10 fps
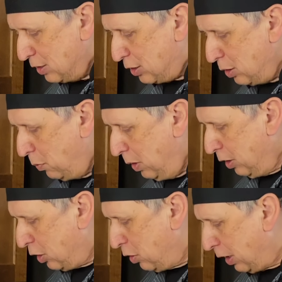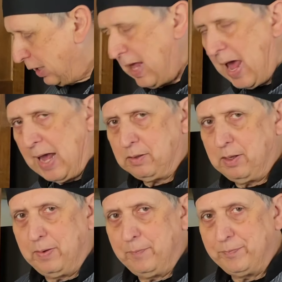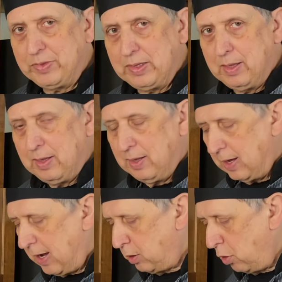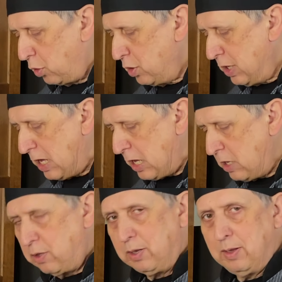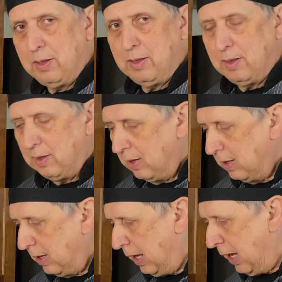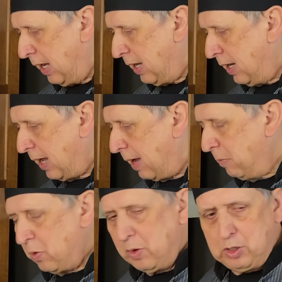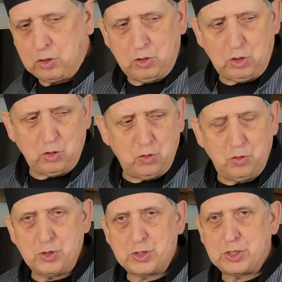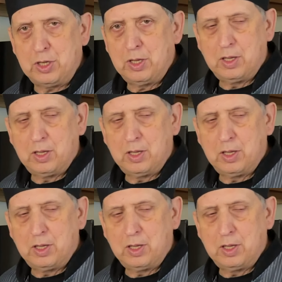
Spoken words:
So we'll cook that at a good heat, and I'm going to use